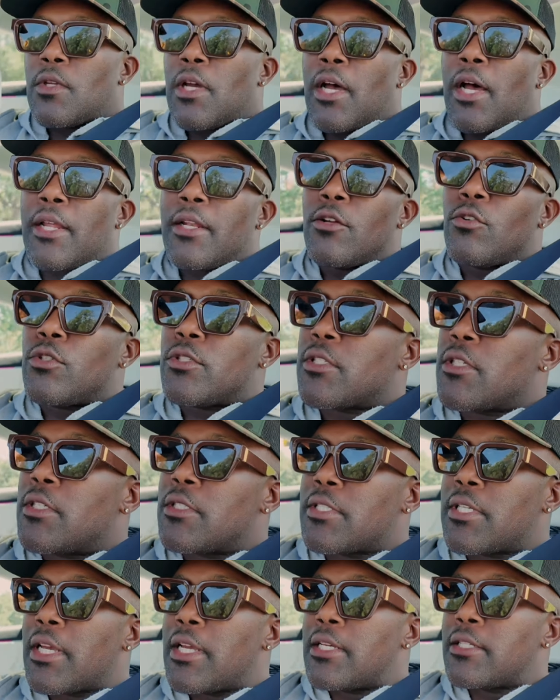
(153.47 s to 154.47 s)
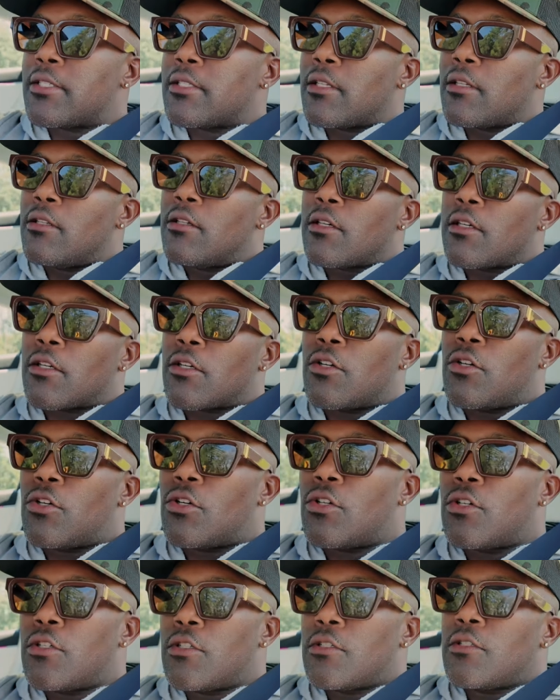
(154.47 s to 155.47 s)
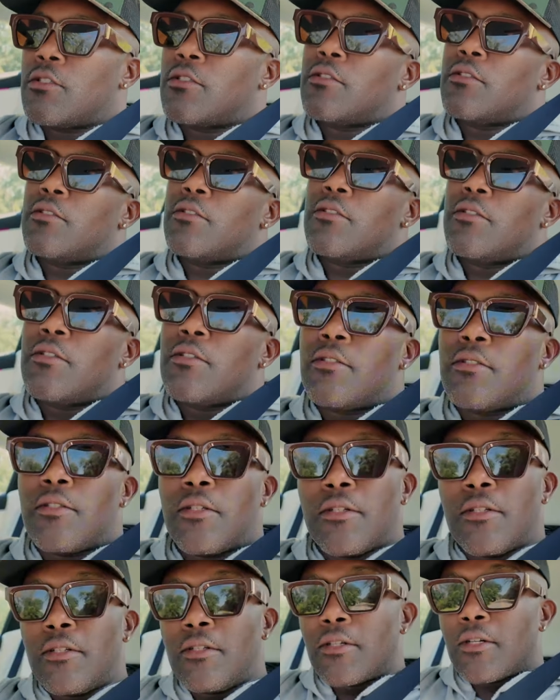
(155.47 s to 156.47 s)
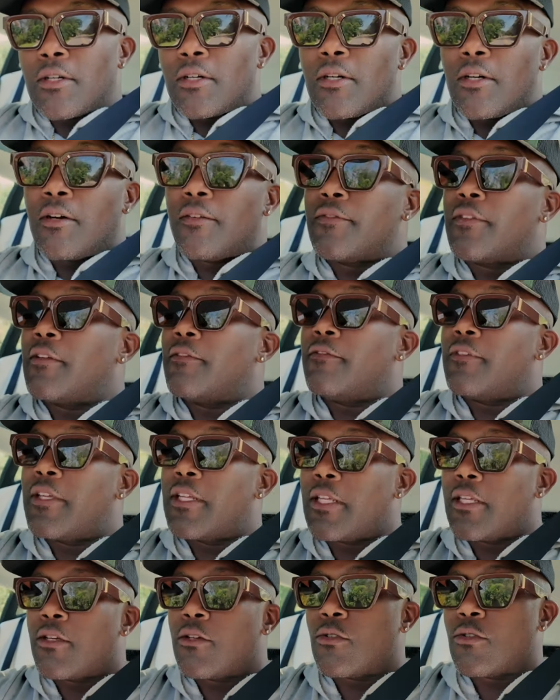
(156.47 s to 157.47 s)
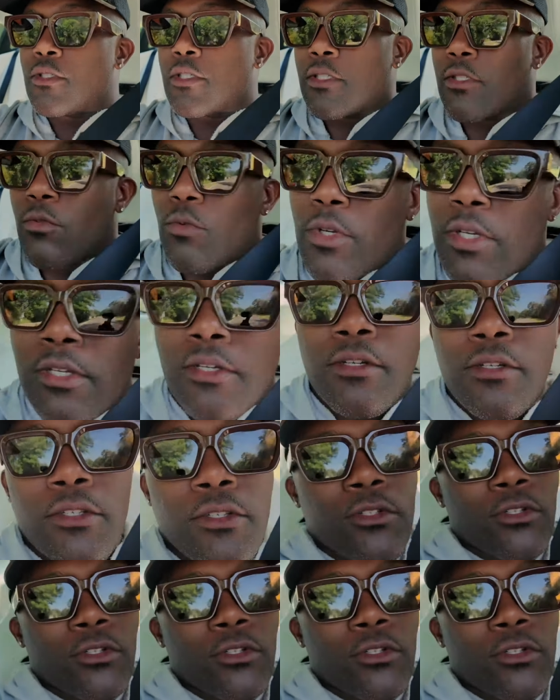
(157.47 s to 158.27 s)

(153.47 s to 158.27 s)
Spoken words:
I know it's gonna change the look of the car, the look of the videos as well. You